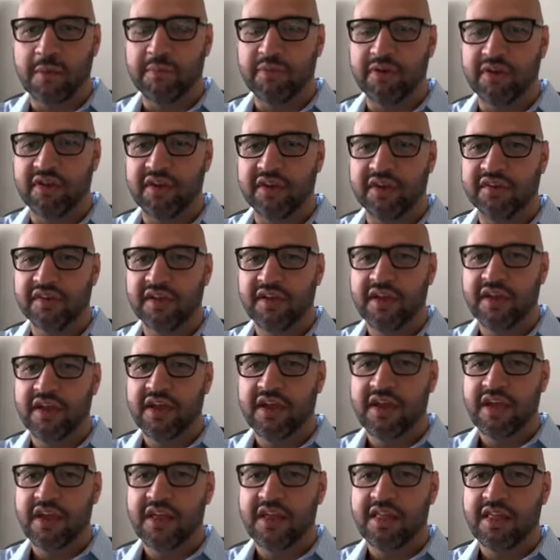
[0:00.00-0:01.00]
stage companies
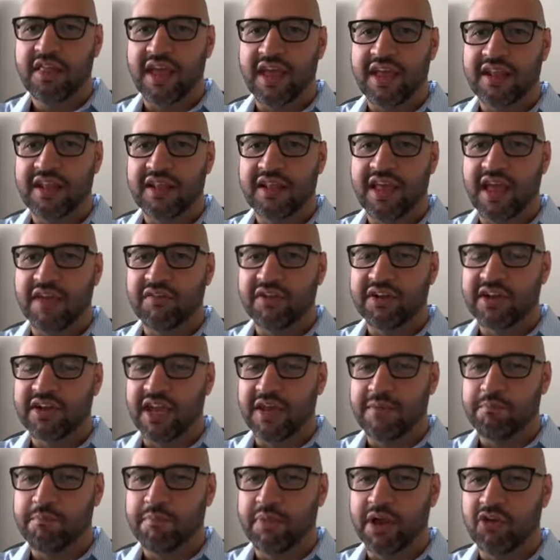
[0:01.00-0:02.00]
that have
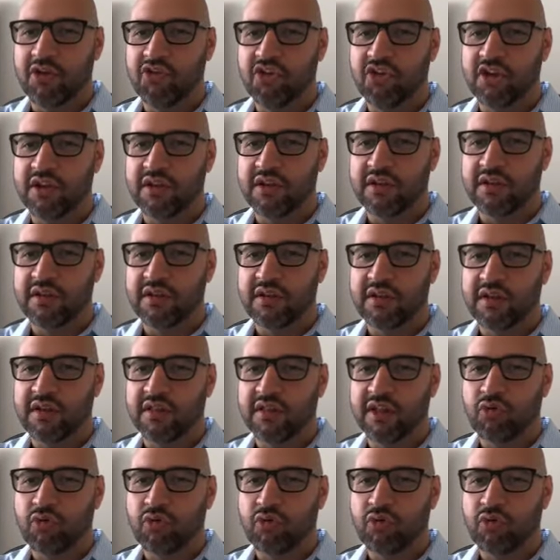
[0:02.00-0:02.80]
a tight budget